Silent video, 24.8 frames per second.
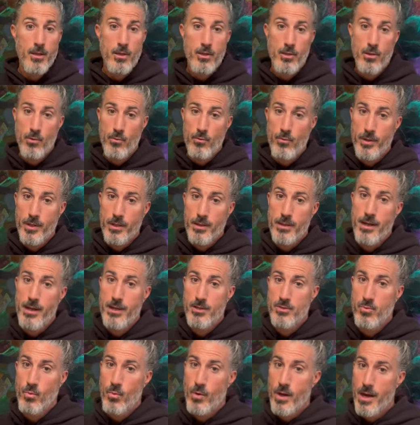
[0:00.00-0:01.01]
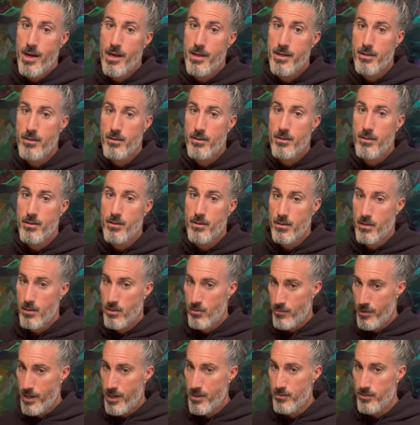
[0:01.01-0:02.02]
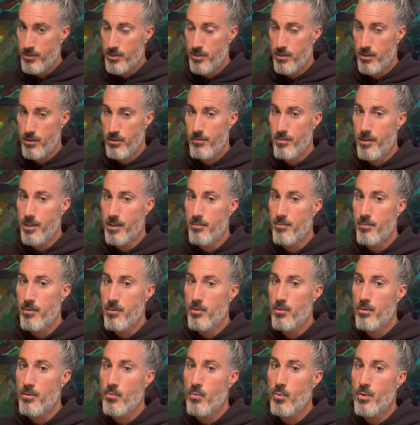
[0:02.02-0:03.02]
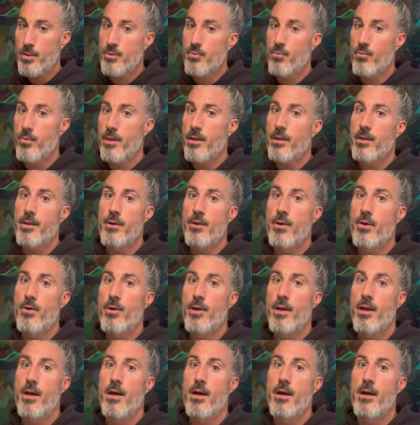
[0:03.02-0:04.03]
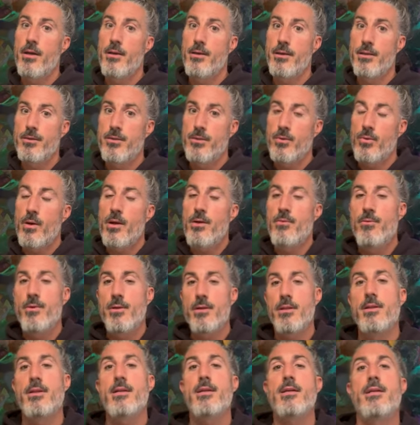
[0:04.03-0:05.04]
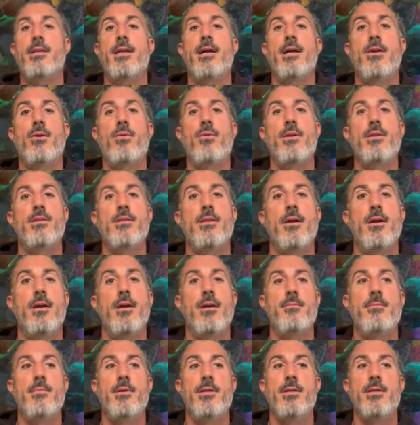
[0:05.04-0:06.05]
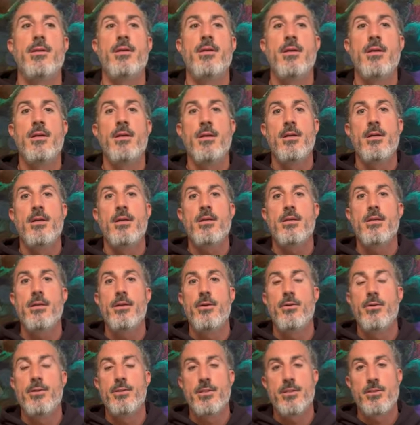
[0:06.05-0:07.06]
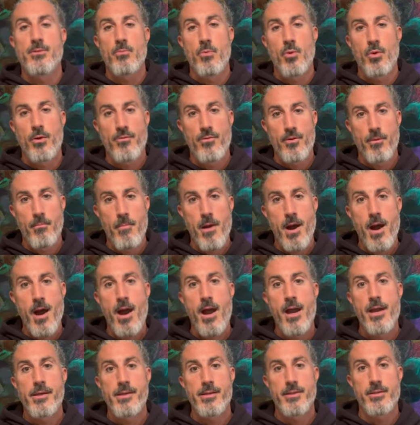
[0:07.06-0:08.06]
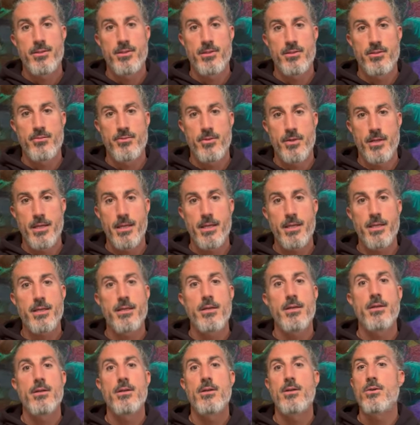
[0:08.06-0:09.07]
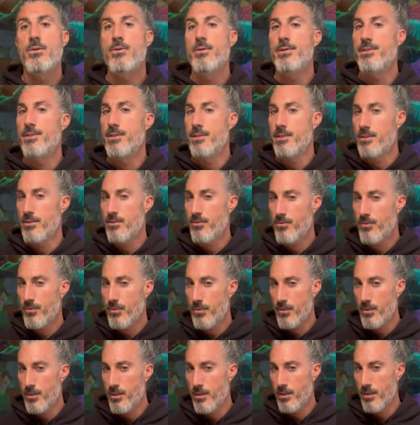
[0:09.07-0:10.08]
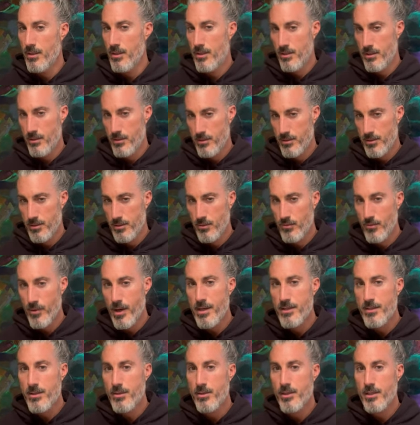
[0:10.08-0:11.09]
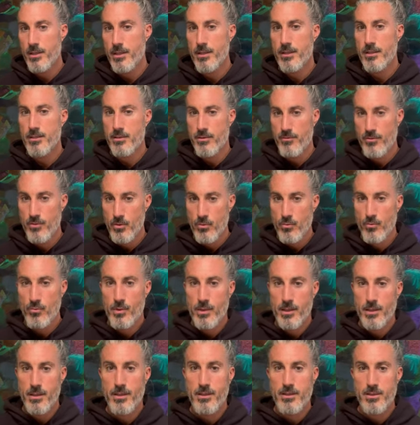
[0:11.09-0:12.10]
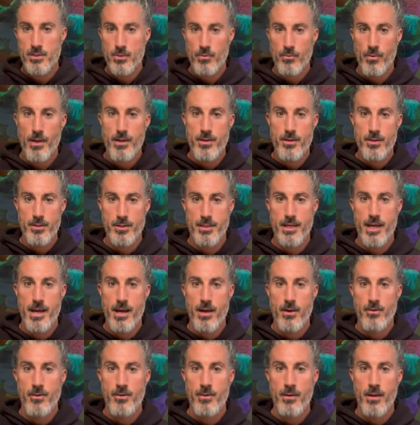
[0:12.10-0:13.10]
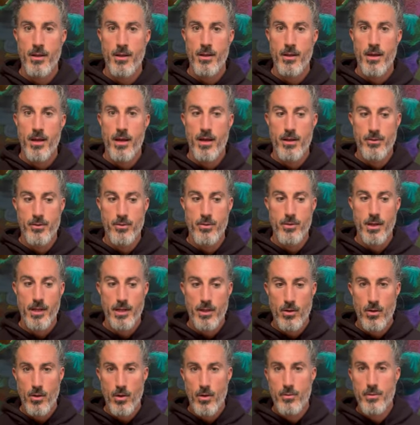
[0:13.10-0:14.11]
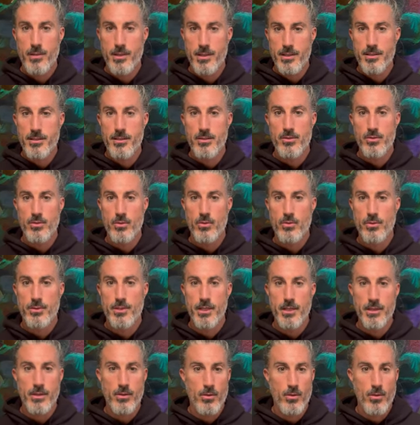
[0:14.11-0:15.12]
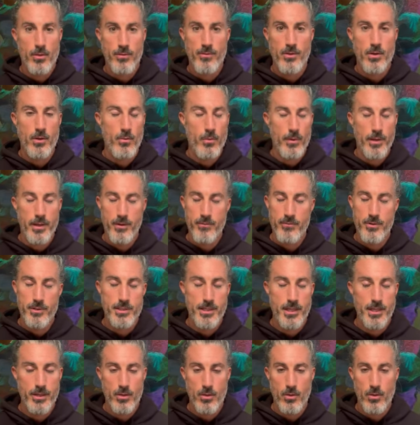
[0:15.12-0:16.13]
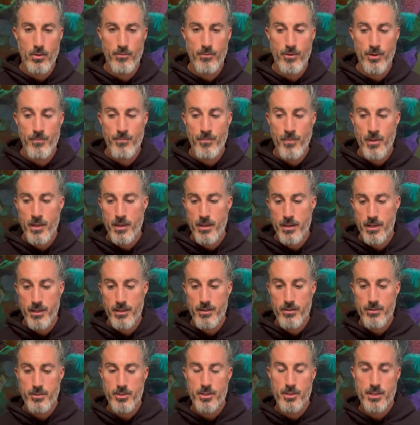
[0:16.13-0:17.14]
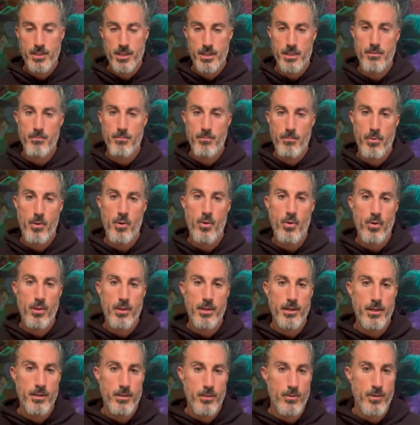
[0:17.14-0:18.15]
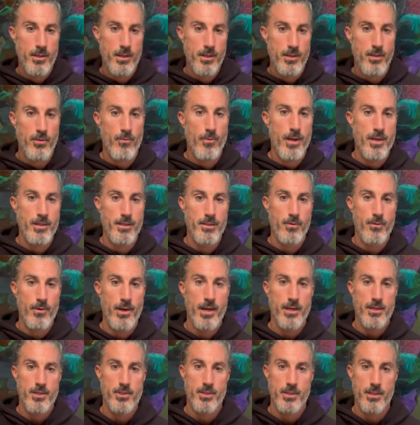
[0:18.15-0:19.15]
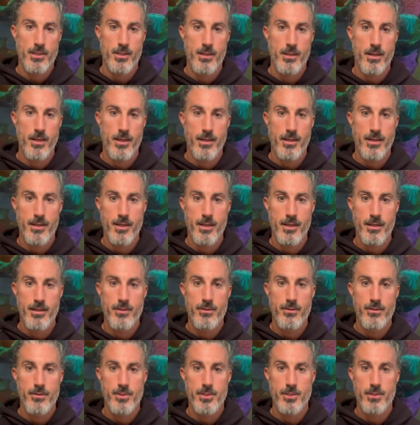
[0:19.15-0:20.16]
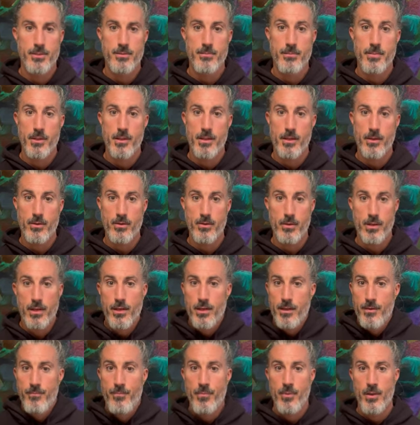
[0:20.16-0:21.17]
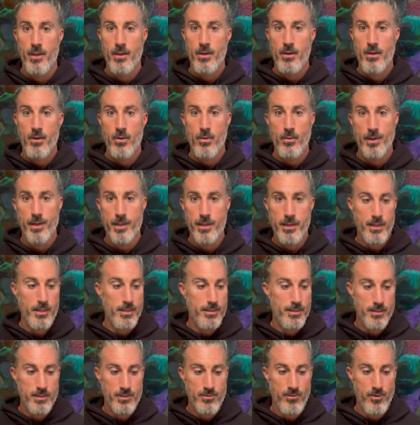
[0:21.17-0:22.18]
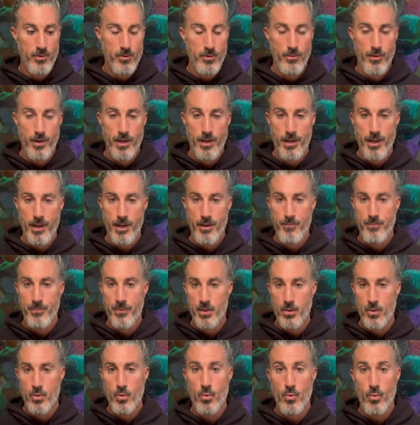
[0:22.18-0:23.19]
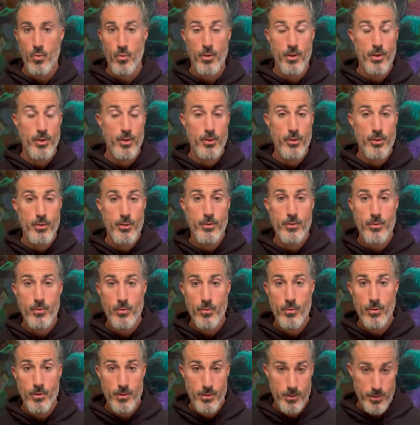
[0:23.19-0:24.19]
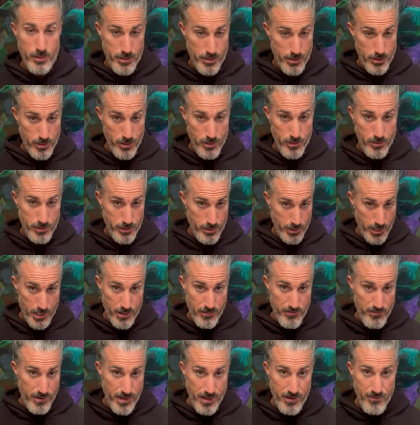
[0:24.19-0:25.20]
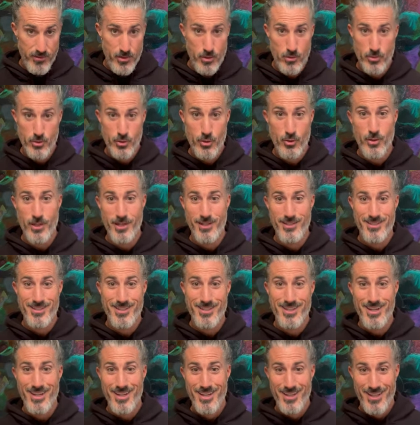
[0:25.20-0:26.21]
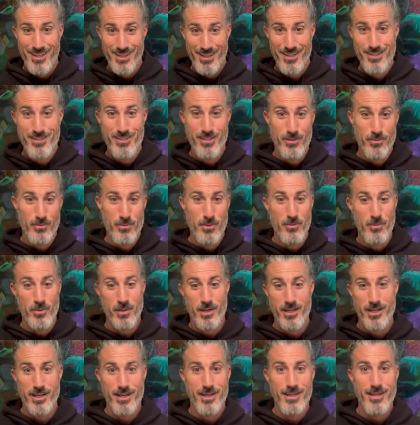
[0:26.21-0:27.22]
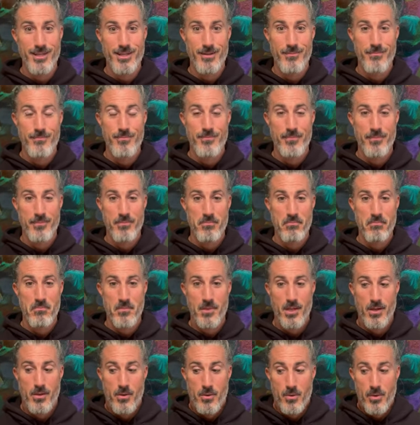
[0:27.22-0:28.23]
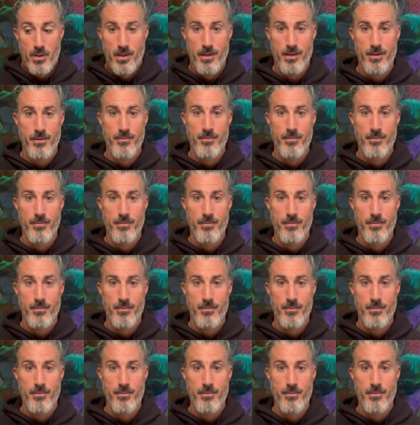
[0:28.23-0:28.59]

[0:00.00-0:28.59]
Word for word: you'll realize why you're around certain people and what's really going on, and do I really connect with them, and you know, is this more for mind? Is this for ego? Is this for surrendering? Because if you really surrender down, and you let go and let the soul take over, or whatever take over, it'll just keep pulling you in the right direction. Like it'll just be like, okay, we're gonna eat this food right now. Cool. You, sir, Jeff, have no choice. This is what we're gonna eat. Okay.